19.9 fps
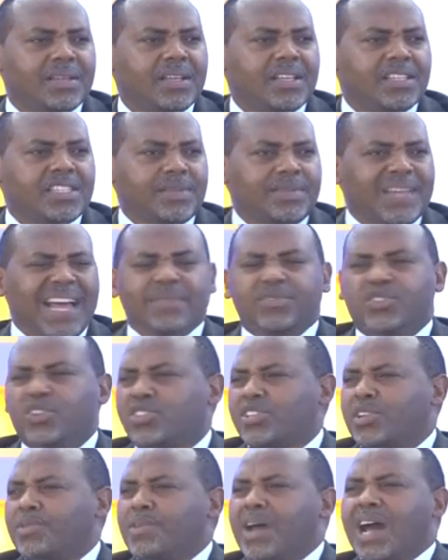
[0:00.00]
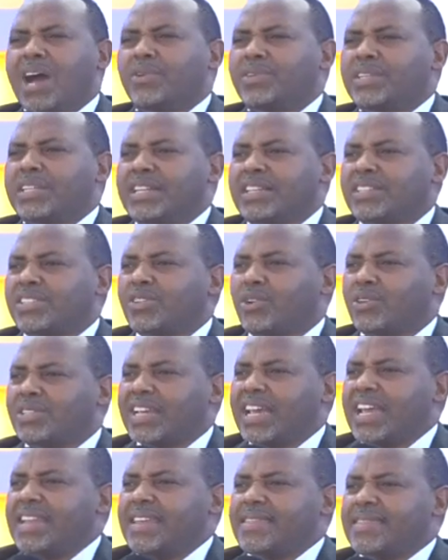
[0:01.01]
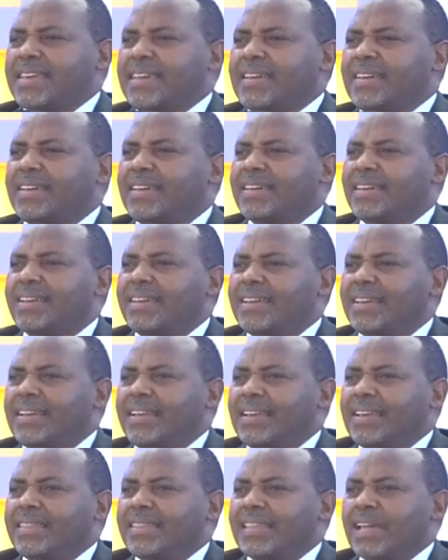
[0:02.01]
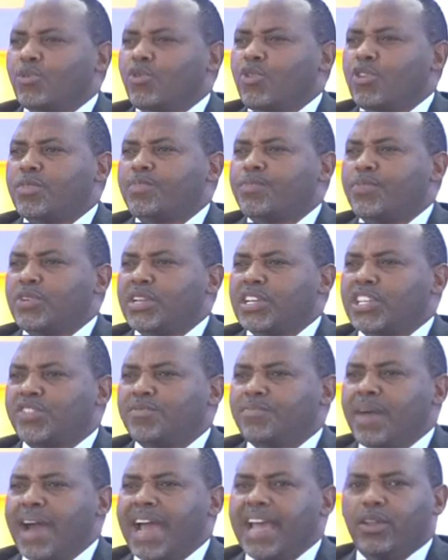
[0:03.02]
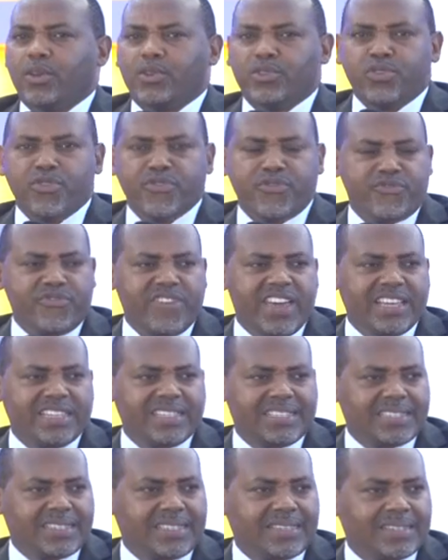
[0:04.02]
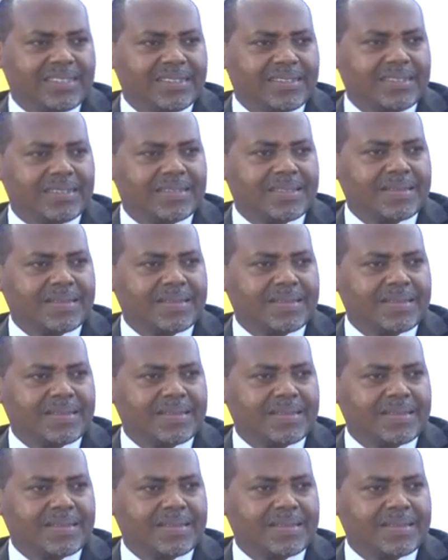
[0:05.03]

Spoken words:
Sometimes your surrounding is not anything that would put a smile on your face.